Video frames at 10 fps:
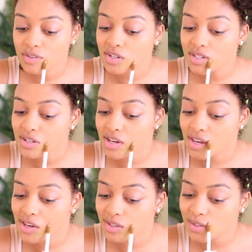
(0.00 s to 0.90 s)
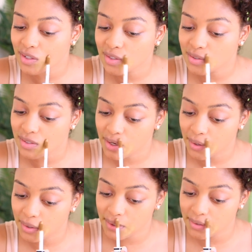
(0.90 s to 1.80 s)
just to like cancel out those
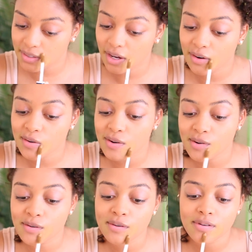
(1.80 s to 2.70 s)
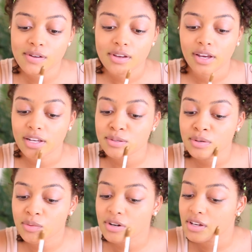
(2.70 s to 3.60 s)
areas. I don't know, it's
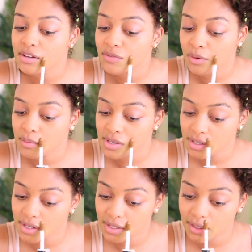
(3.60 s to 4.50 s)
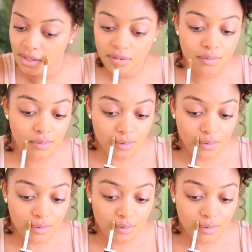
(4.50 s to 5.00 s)
been working for me lately.